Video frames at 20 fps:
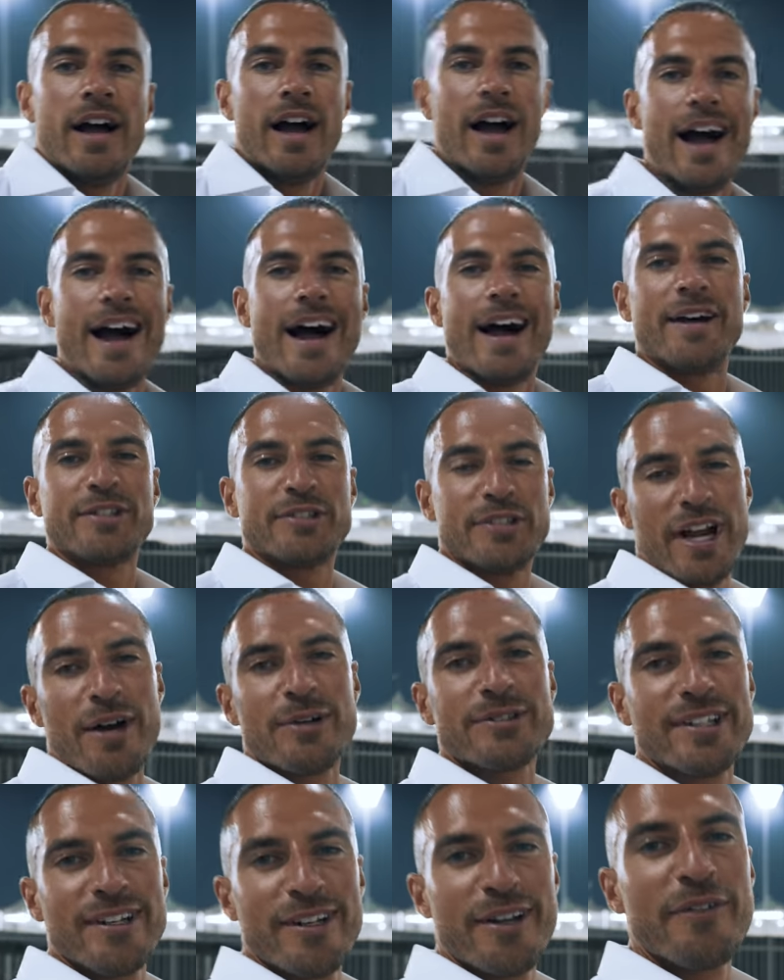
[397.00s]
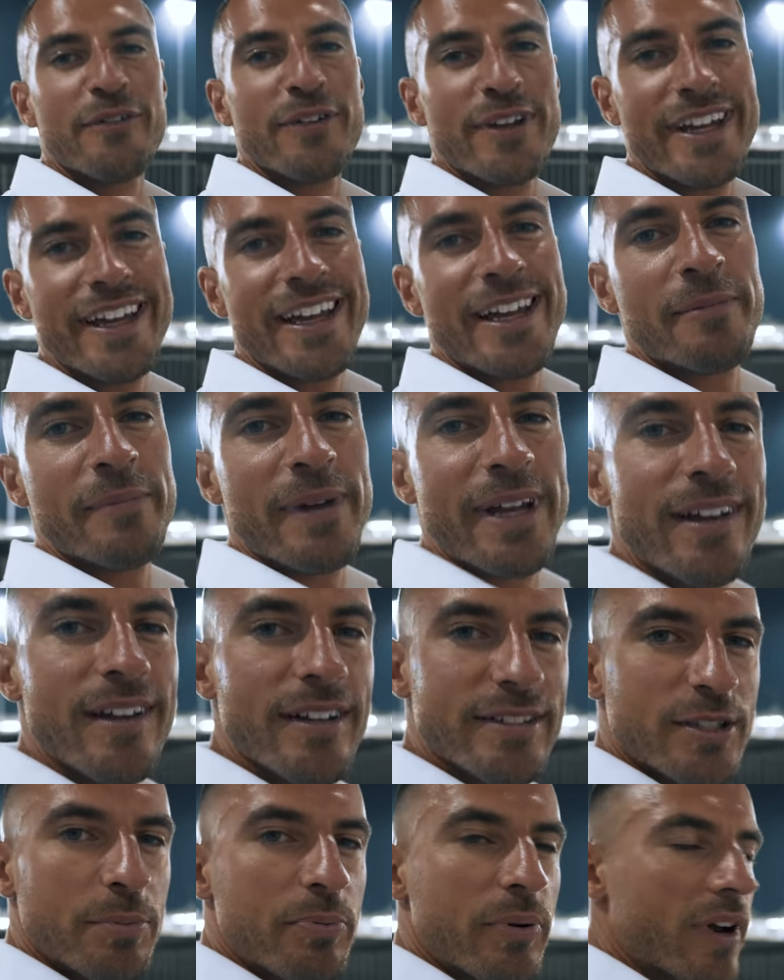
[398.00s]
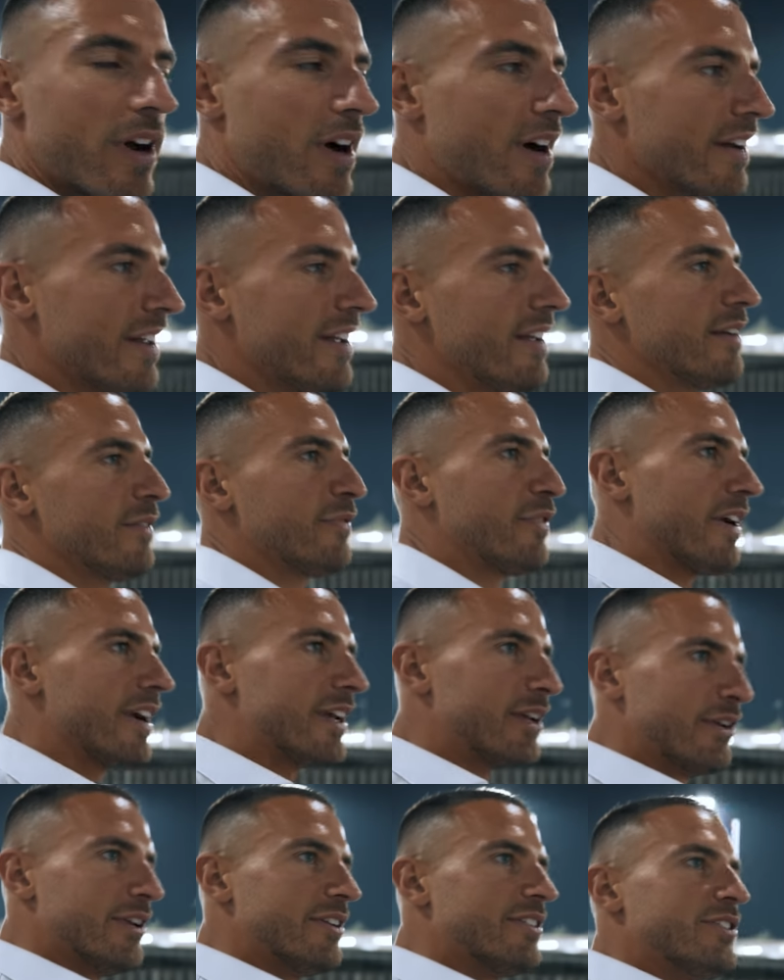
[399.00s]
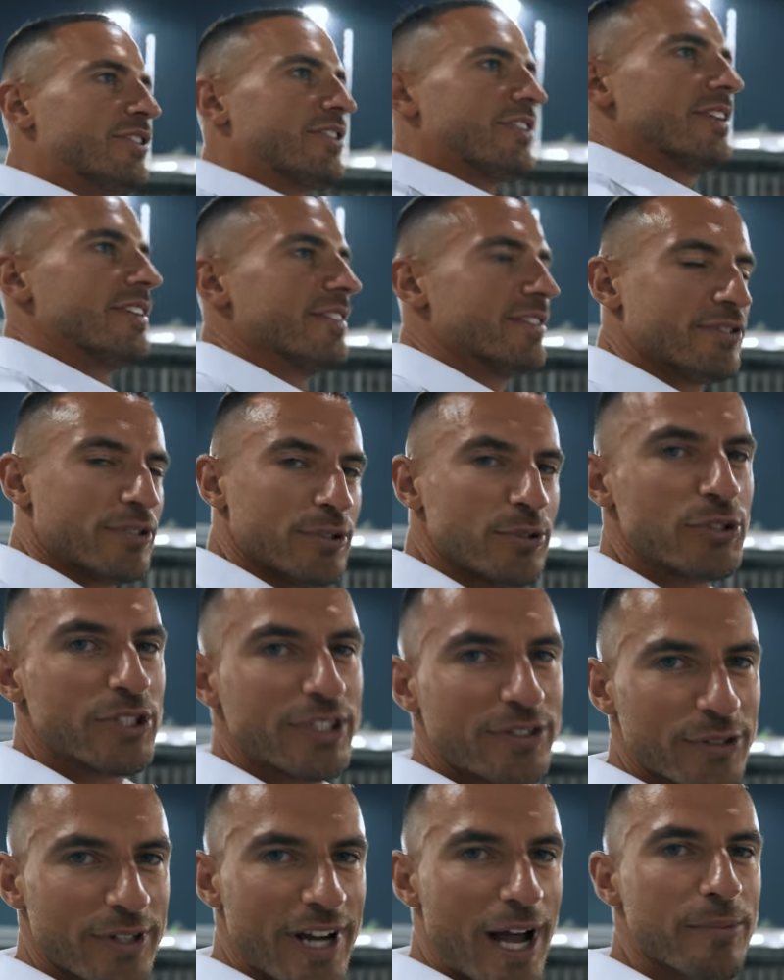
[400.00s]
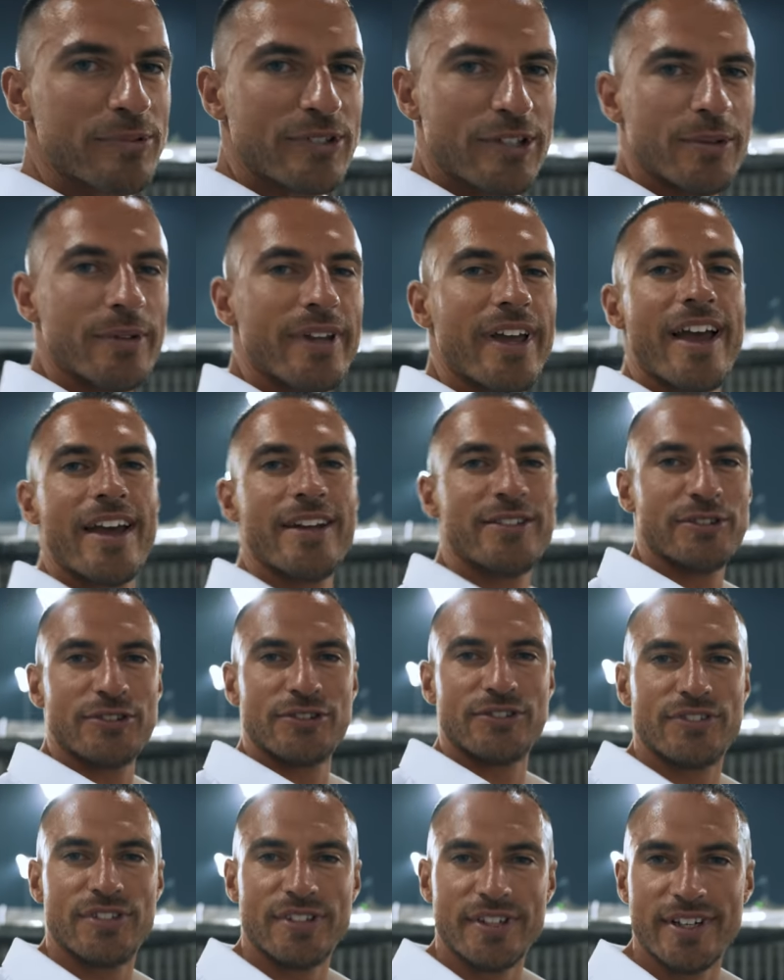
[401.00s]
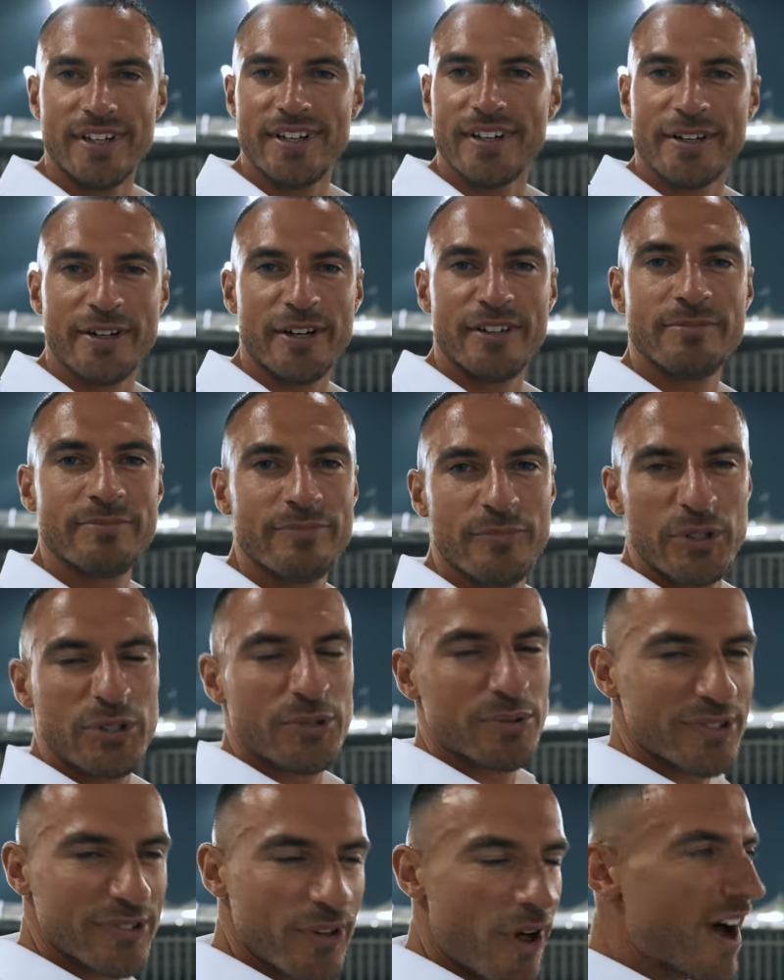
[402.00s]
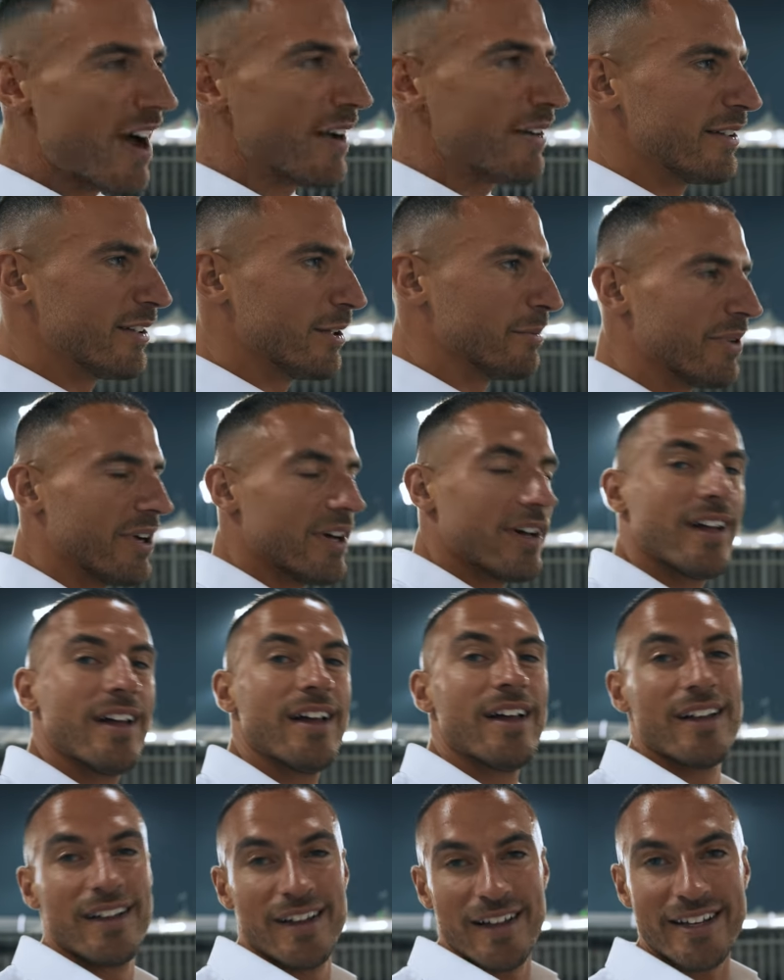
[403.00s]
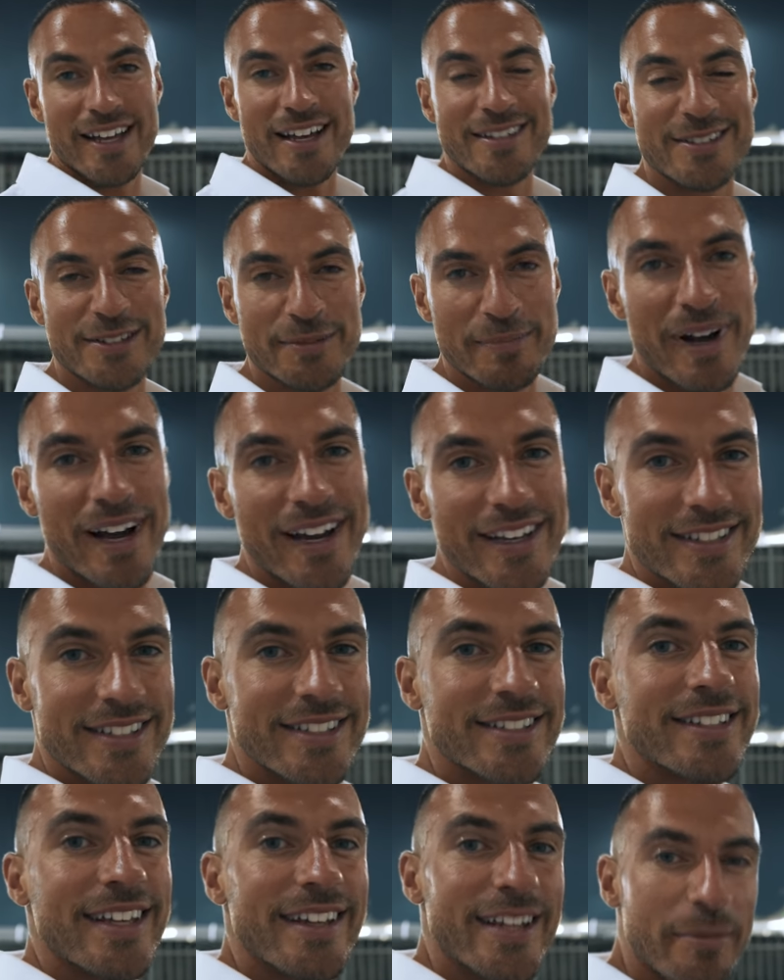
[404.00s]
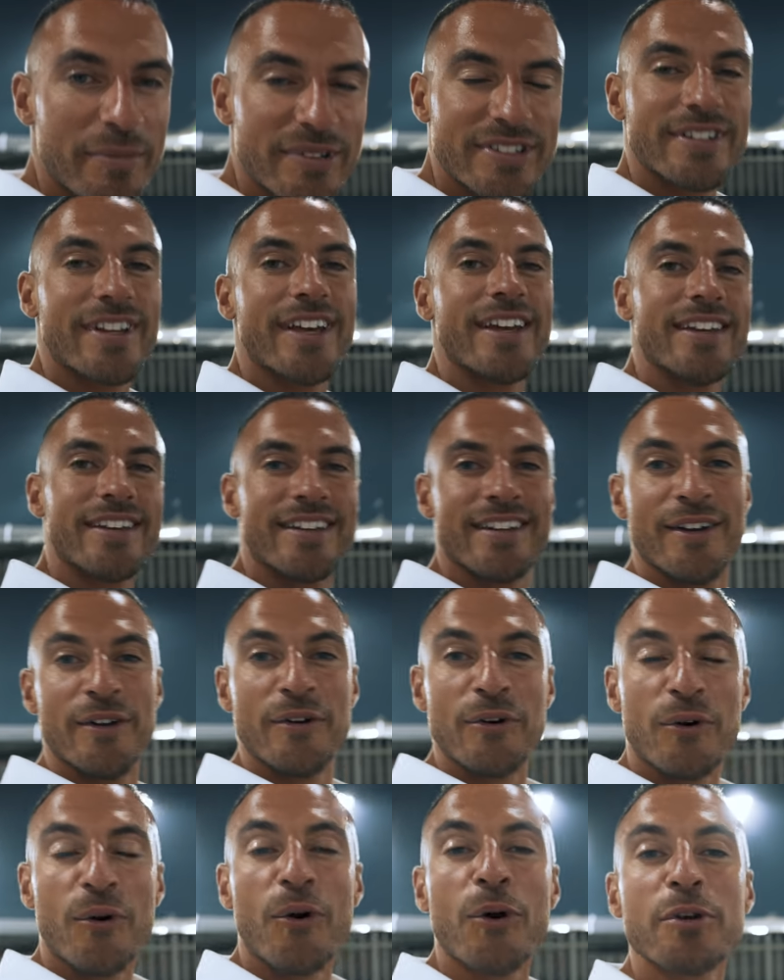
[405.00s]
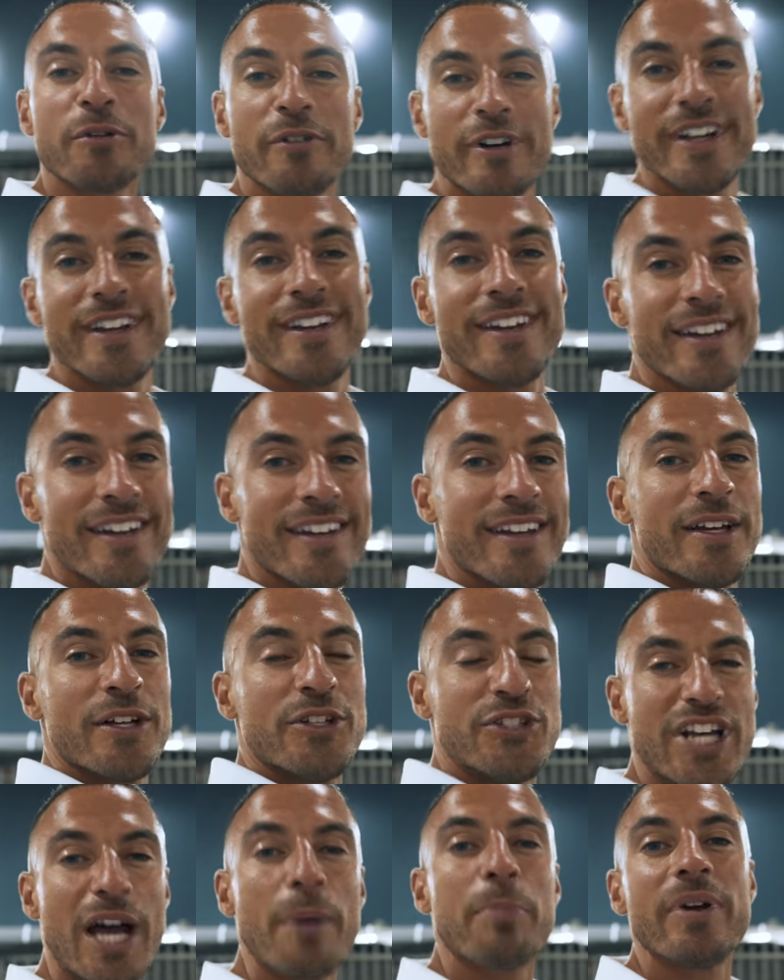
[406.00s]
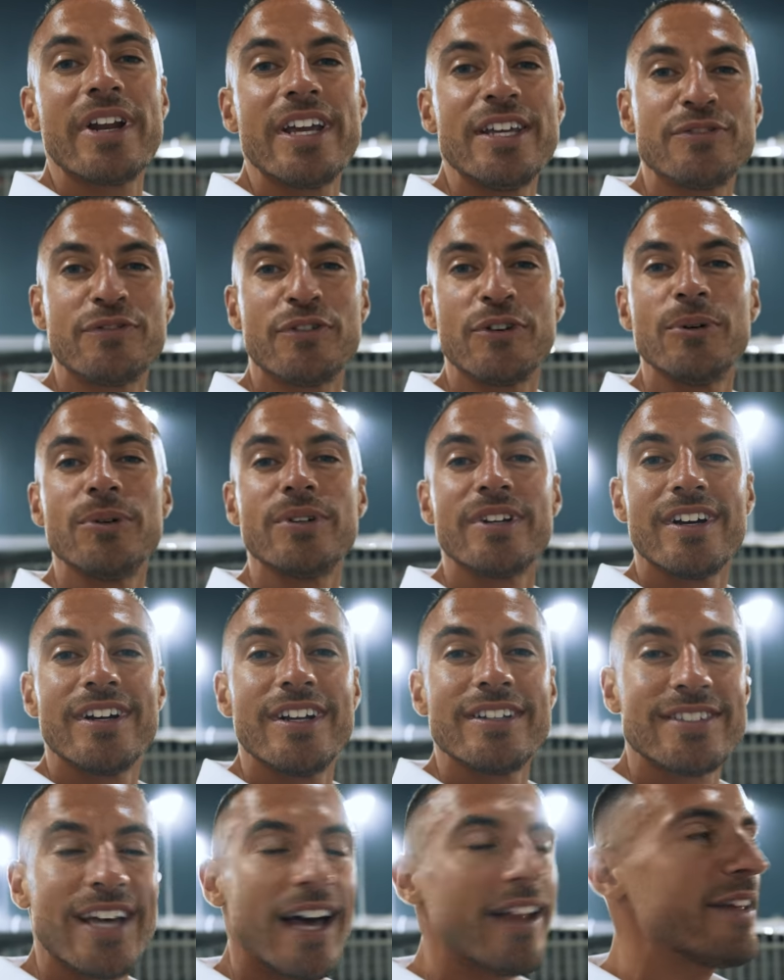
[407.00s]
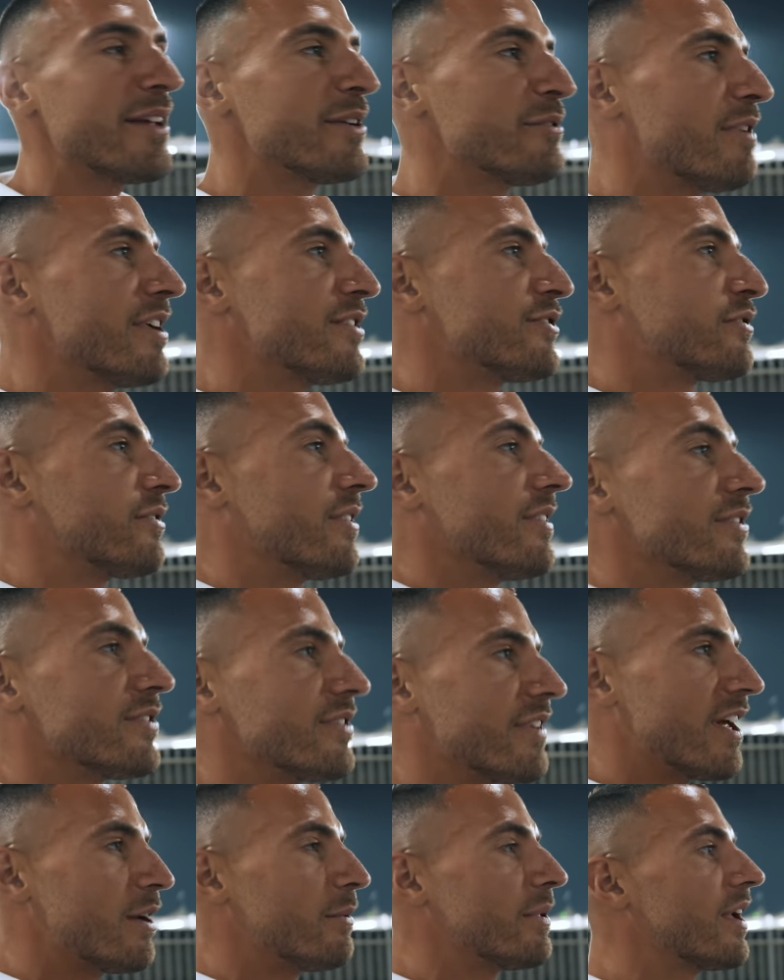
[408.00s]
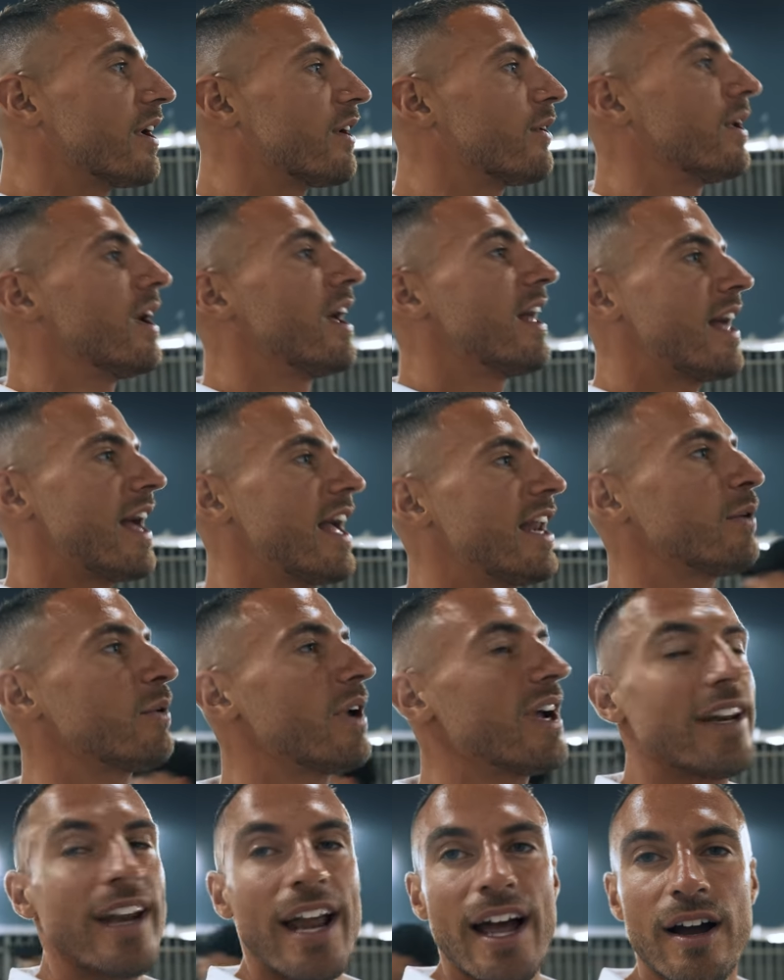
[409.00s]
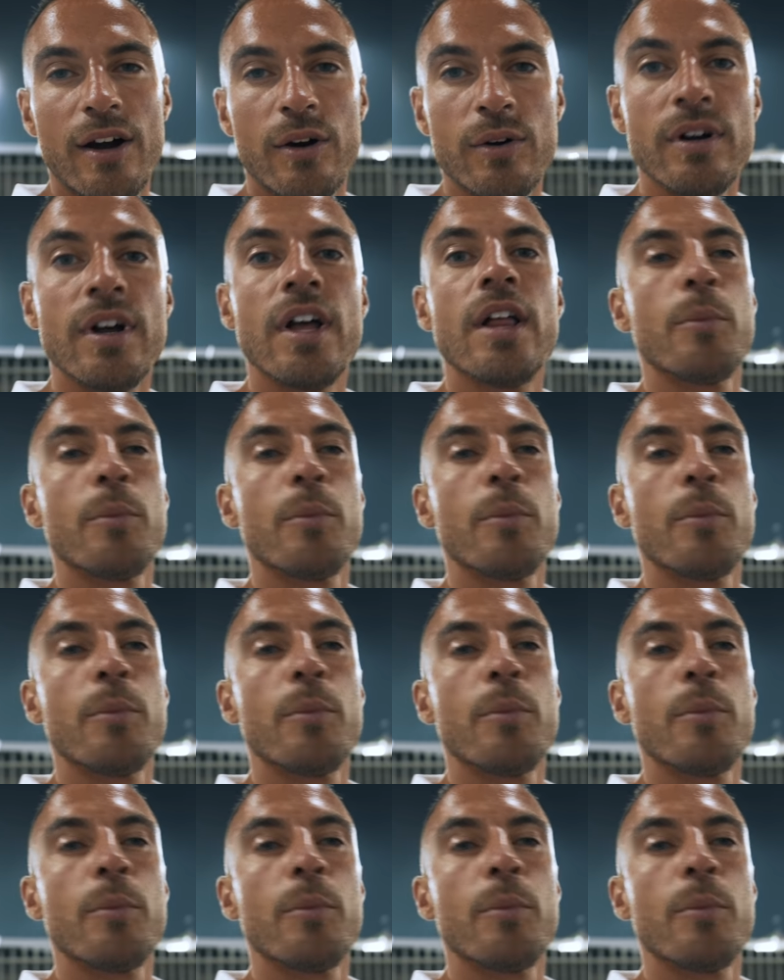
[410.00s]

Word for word: Ah, so that was a lovely meal at Cipriani, very good. Sushi took absolutely ages to come, which was not ideal, but I guess it's my silly mistake ordering Japanese food at an Italian restaurant, so there we go. Anyway, now